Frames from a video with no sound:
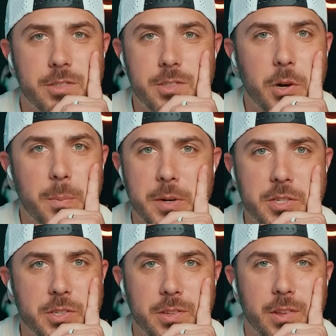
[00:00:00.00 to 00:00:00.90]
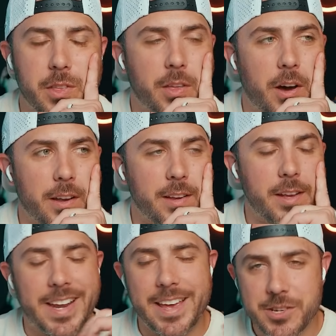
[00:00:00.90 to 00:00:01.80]
So much thought
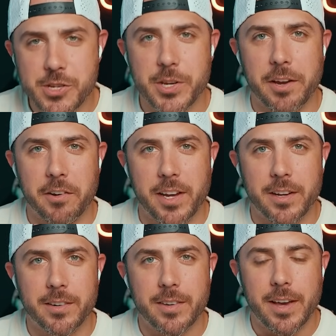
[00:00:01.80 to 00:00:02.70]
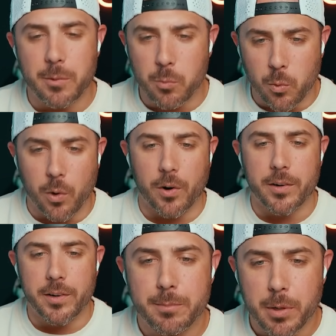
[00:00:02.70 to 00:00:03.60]
and engineering and
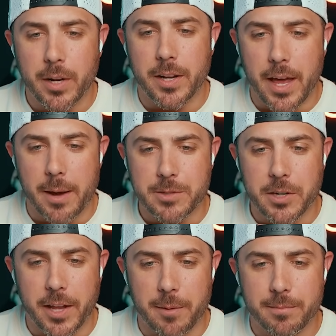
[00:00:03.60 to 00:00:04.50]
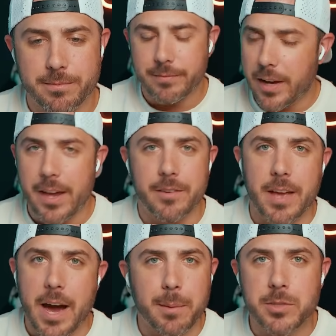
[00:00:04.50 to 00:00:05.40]
work put into Amsterdam. I had
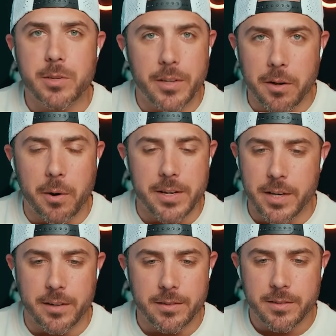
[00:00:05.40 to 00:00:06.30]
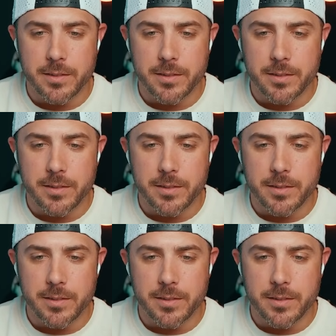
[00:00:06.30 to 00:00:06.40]
absolutely no idea.